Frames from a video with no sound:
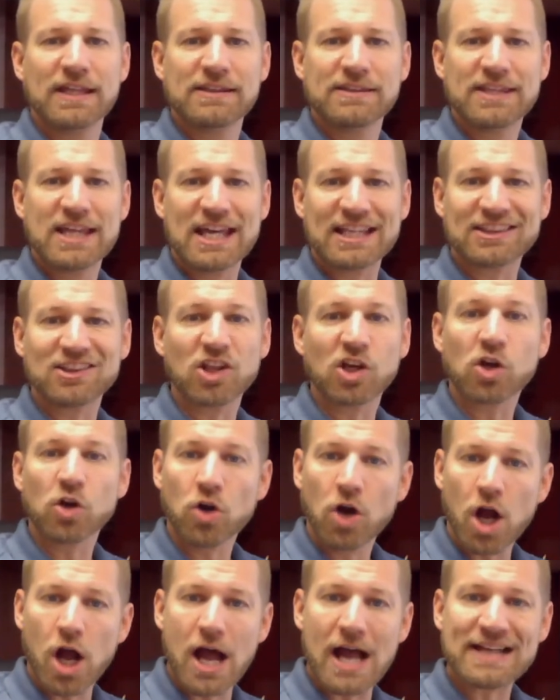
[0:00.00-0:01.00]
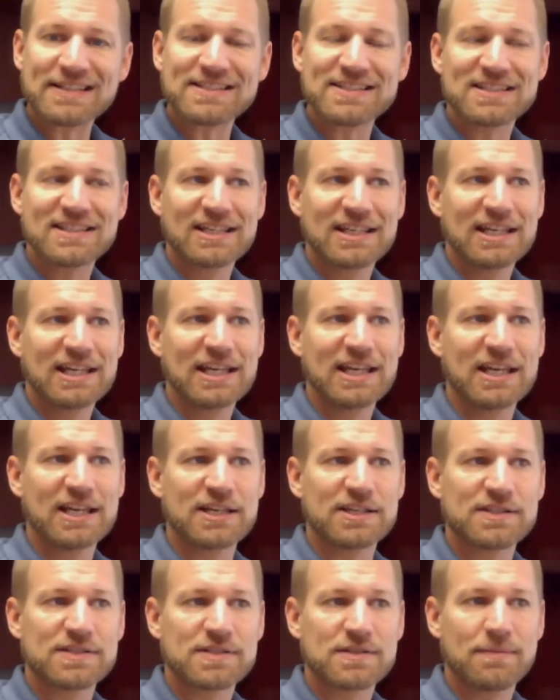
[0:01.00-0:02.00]
that the cross
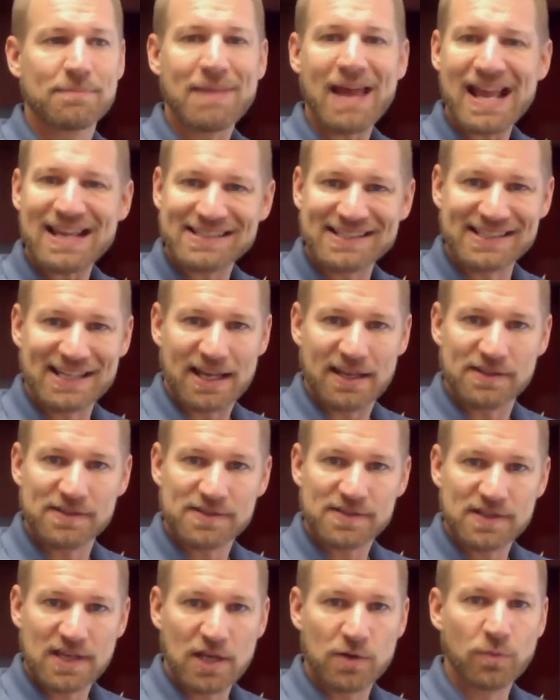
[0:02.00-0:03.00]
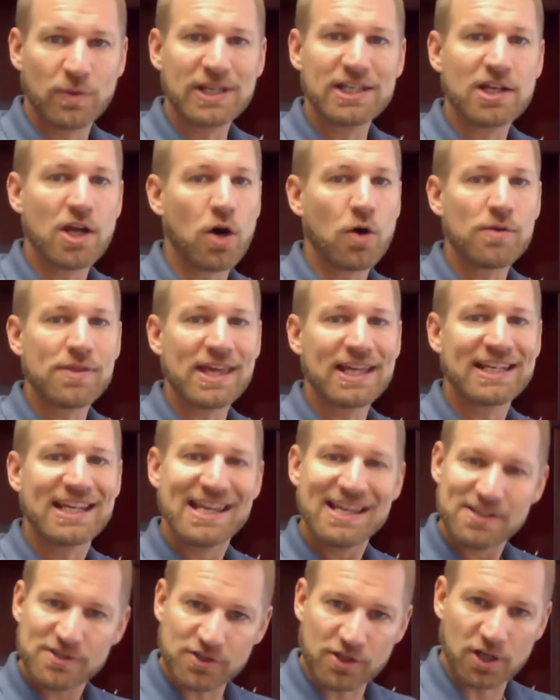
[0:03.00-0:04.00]
is past tense, and we know that
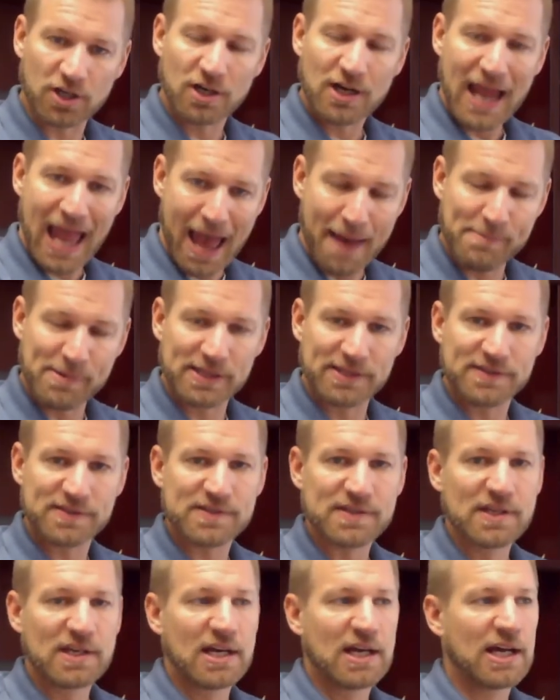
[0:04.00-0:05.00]
Easter happens.